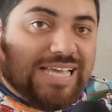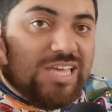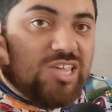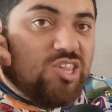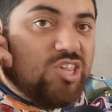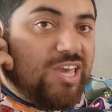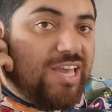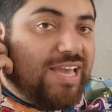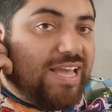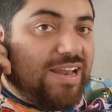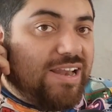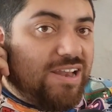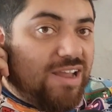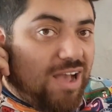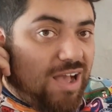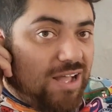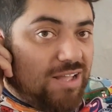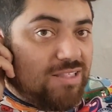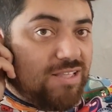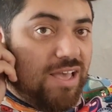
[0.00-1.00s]
and she
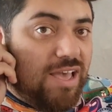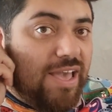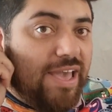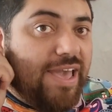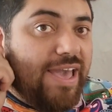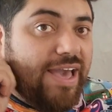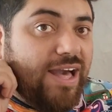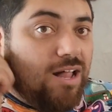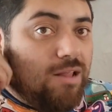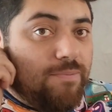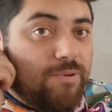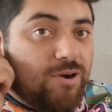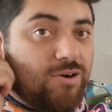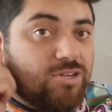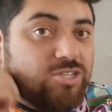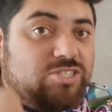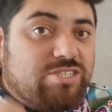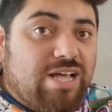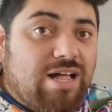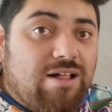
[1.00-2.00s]
cannot help
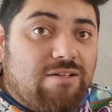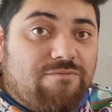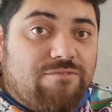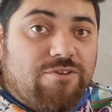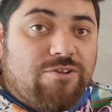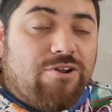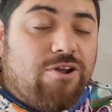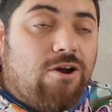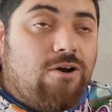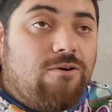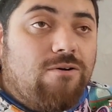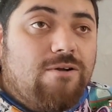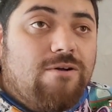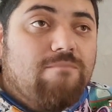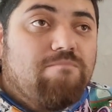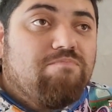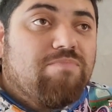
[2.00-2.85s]
herself, you know.